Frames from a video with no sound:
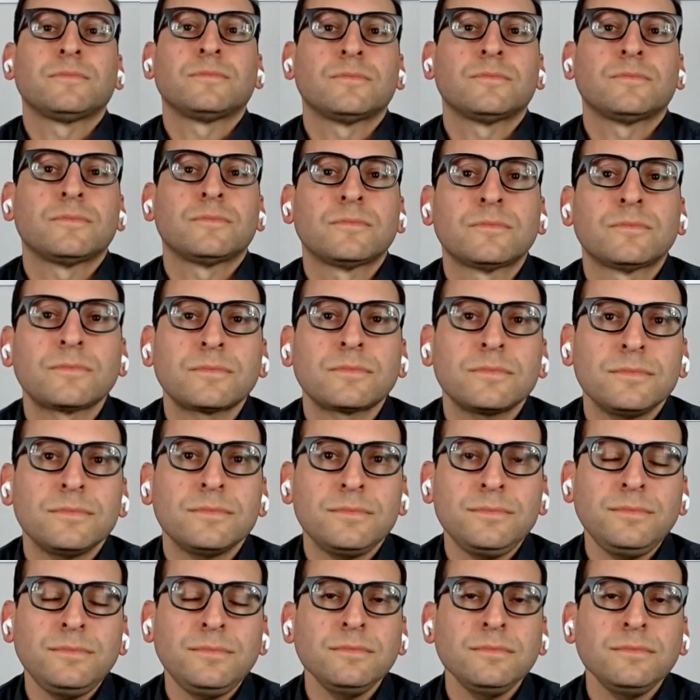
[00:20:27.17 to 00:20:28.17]

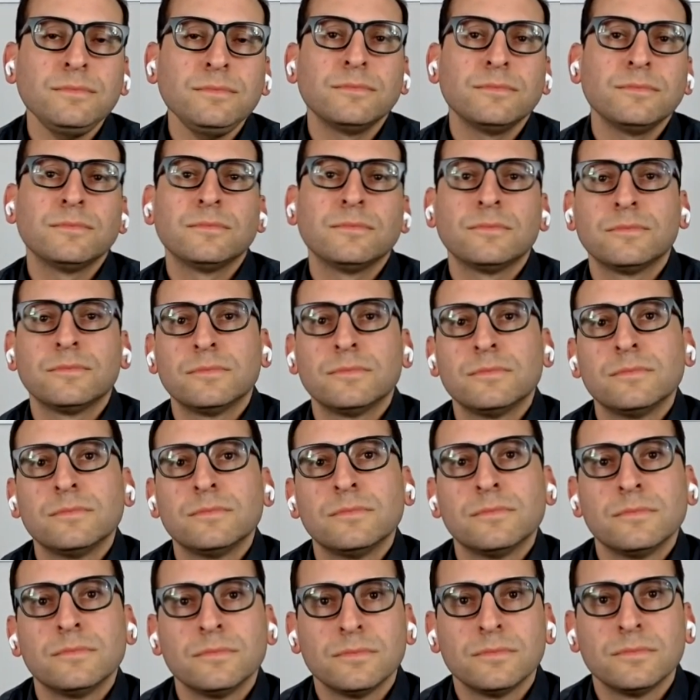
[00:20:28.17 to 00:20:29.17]

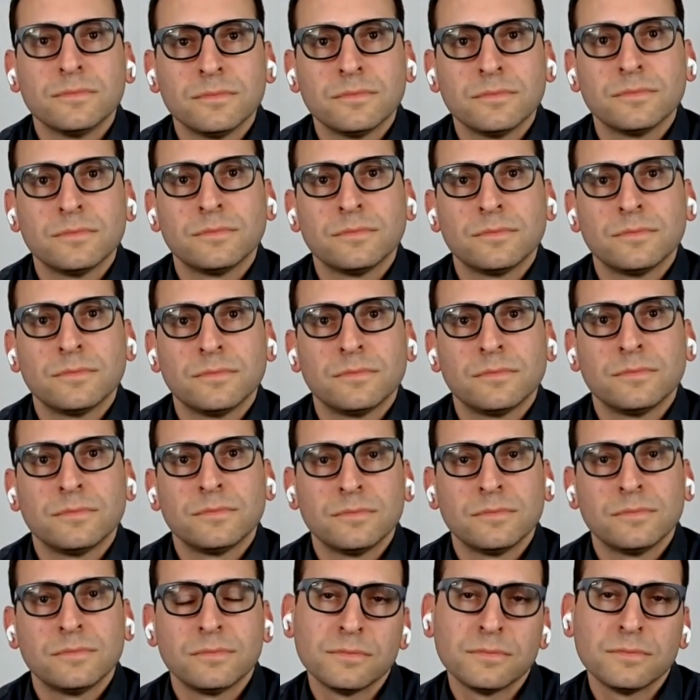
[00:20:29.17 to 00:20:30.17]

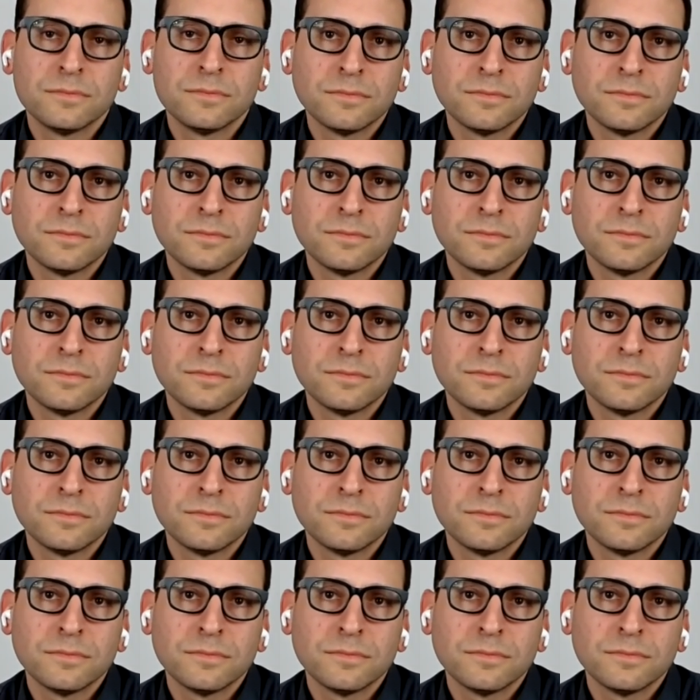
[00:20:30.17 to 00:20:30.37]
(silent)